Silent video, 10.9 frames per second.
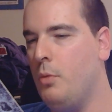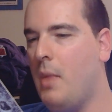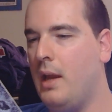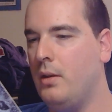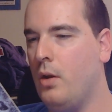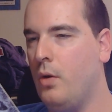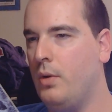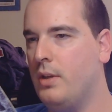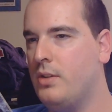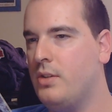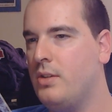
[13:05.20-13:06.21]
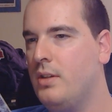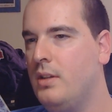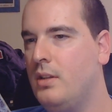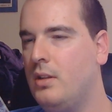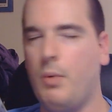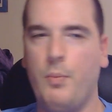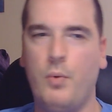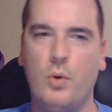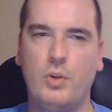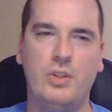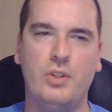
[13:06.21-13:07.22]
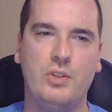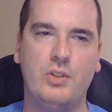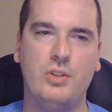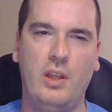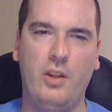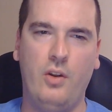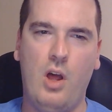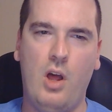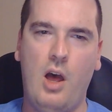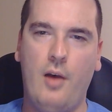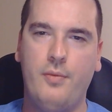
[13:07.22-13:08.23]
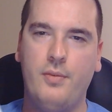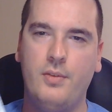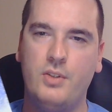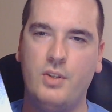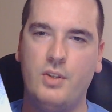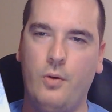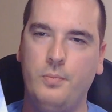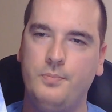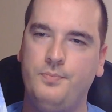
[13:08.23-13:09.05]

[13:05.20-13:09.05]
might notice the proportions look a little off. So